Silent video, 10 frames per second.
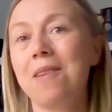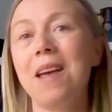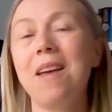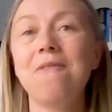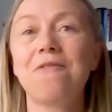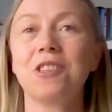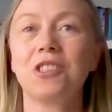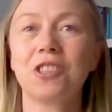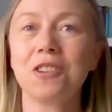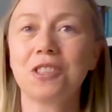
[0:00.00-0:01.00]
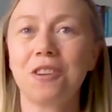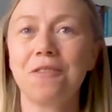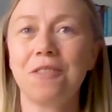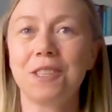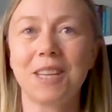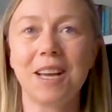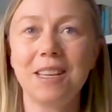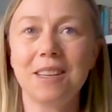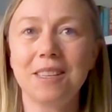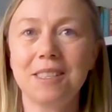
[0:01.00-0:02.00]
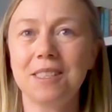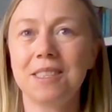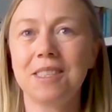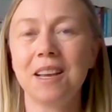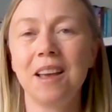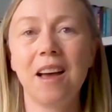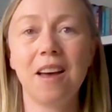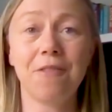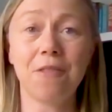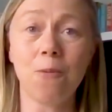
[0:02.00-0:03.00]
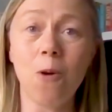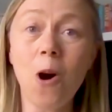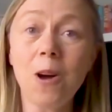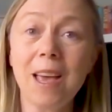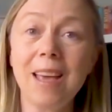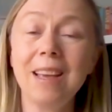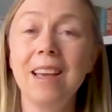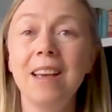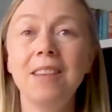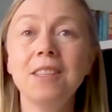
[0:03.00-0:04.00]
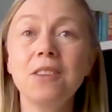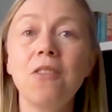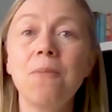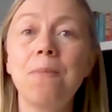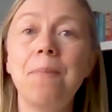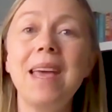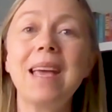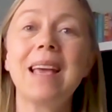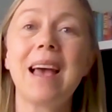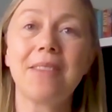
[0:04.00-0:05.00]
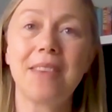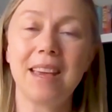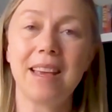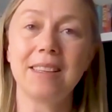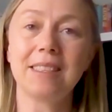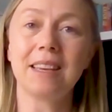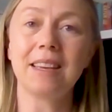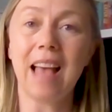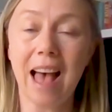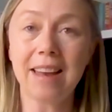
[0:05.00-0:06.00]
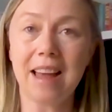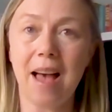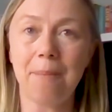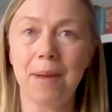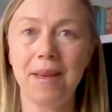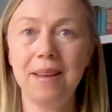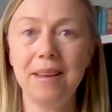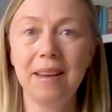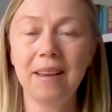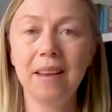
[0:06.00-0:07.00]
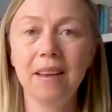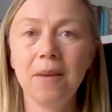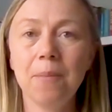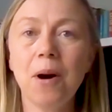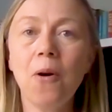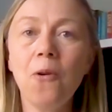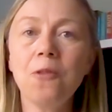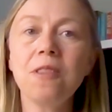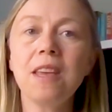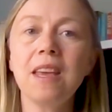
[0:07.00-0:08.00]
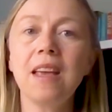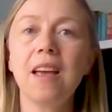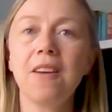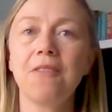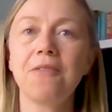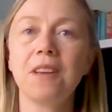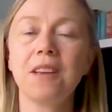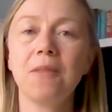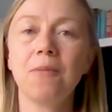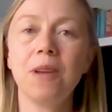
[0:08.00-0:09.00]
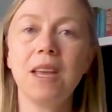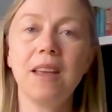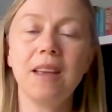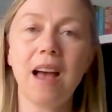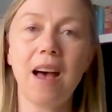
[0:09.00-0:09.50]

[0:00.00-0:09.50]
infrastructure for cyclists and for walking, these are all big things that can happen, but only if we